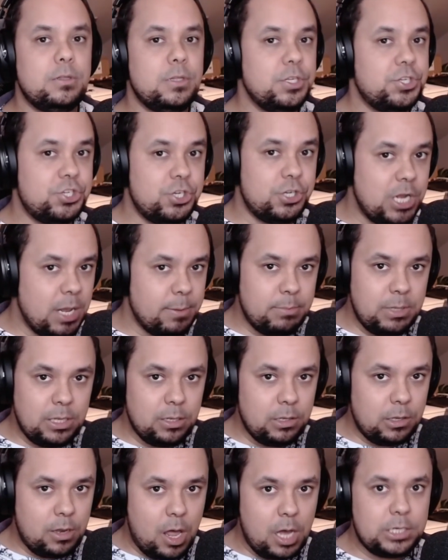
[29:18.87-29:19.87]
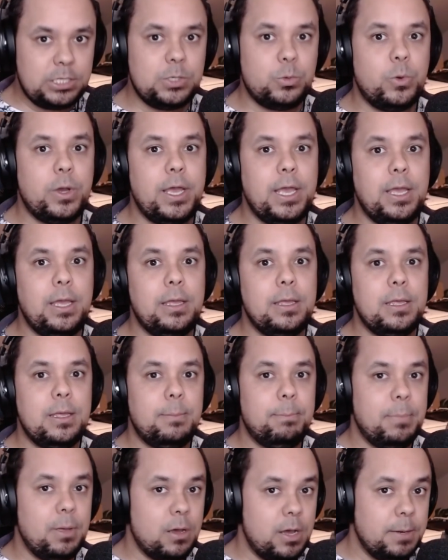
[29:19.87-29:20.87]
They should not be locked away
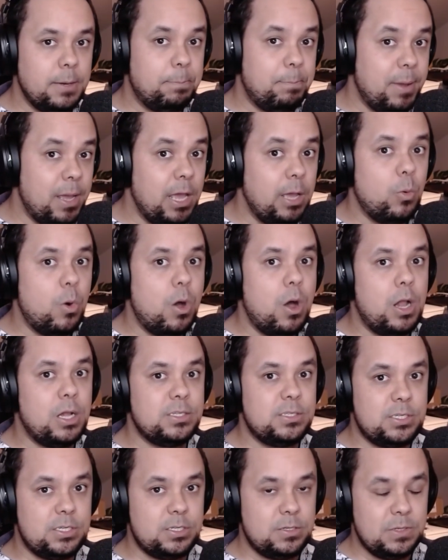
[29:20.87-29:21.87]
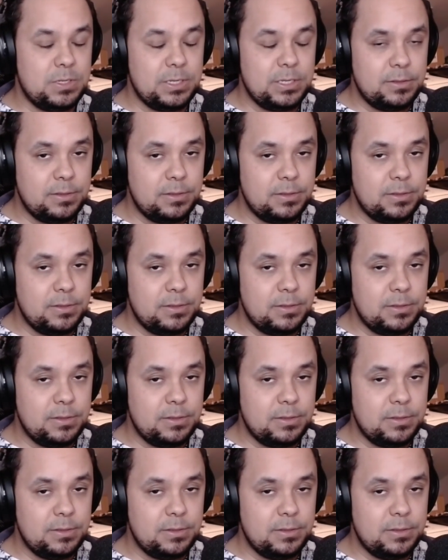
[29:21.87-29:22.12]
behind paywalls.